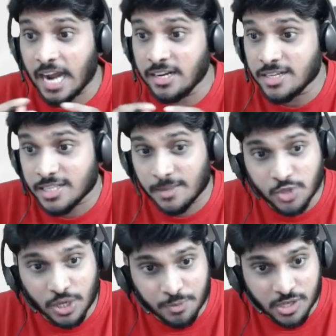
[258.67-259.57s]
under
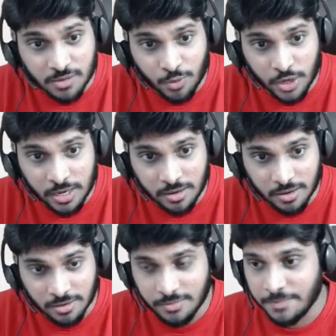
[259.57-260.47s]
subscription
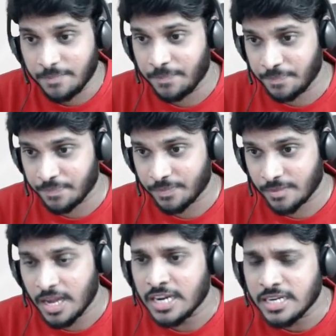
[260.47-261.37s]
model.
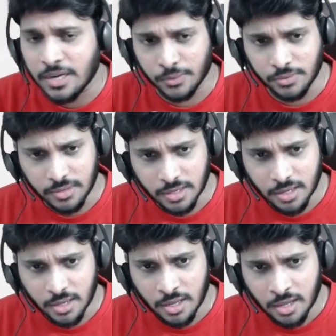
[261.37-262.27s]
Now
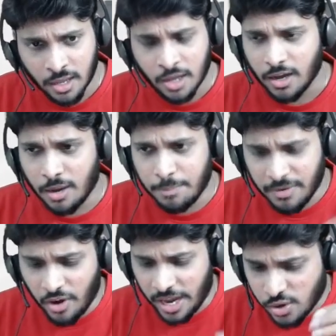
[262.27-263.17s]

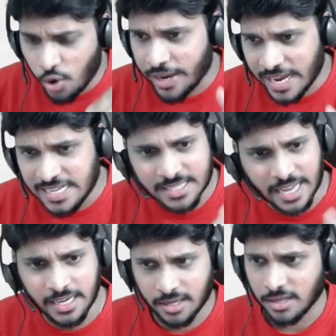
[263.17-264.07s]
before I go
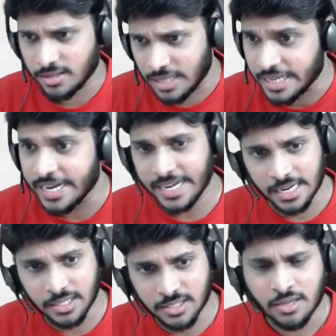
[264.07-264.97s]
inside the
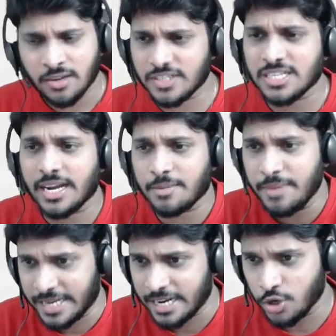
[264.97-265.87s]
details, first let
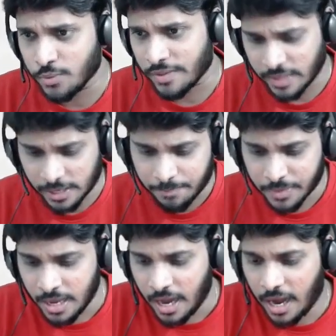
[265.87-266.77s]
me tell you one thing.
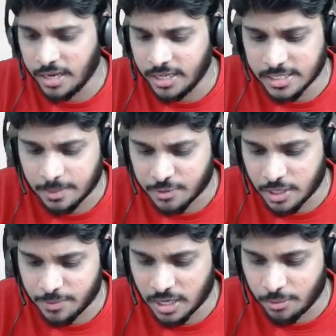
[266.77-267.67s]
Under
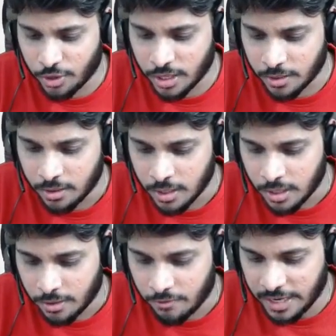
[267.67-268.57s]
subscription model,
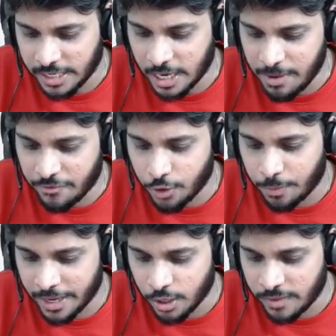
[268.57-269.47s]
one time if you
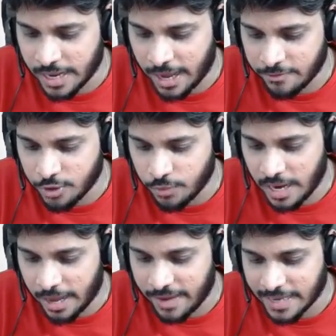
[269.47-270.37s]
buy, you will have
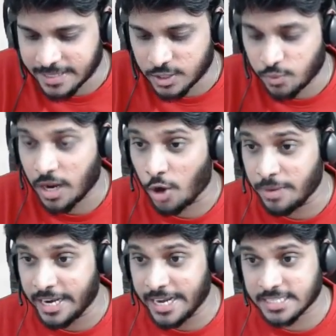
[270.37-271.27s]
access for how
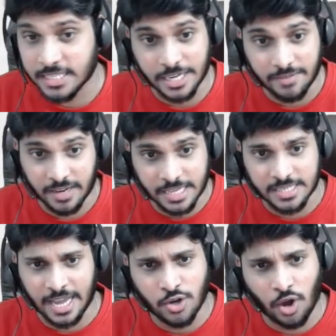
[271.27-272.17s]
many days? 31 days.
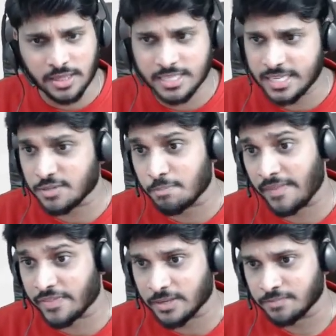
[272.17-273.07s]
I call this as
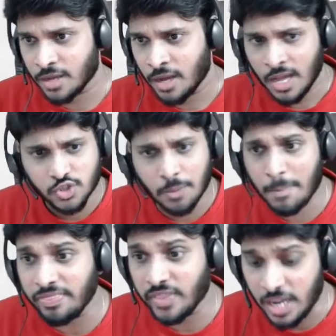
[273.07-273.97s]
month. So
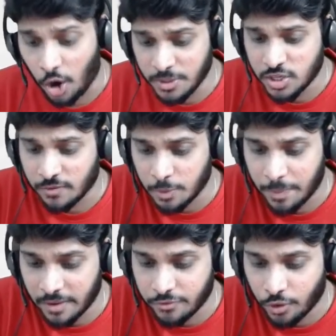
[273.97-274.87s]
monthly, how much you have to
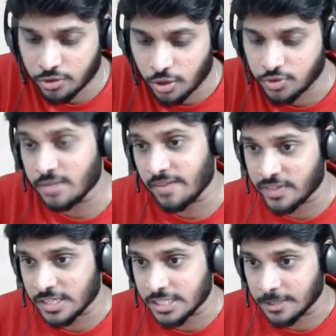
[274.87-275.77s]
pay?
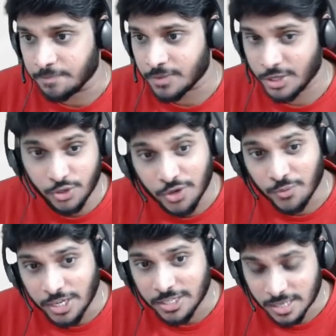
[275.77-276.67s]
4,130. You know
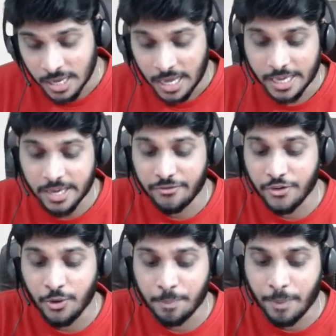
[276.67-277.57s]
what? If
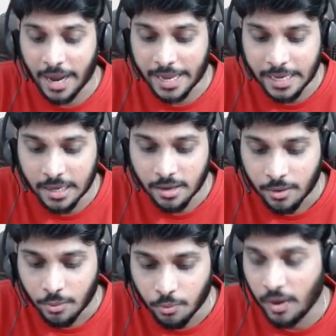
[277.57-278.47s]
you buy
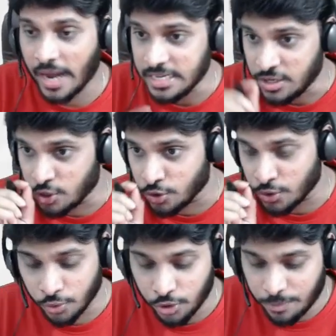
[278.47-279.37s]
one
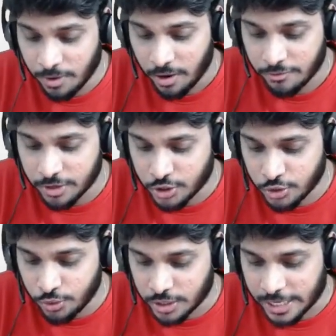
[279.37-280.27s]
group for
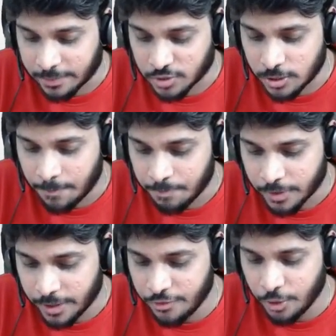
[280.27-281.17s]
2 times,
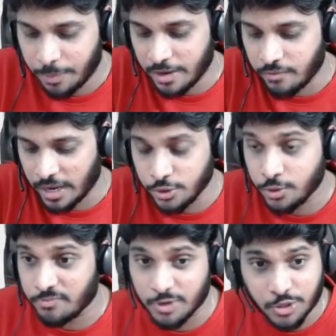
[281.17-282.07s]

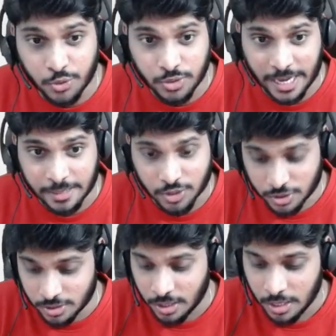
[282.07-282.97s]

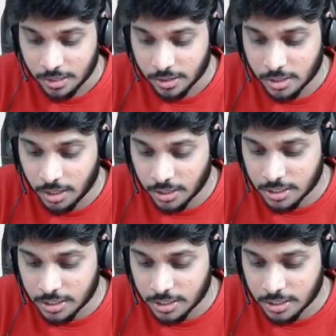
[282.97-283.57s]
third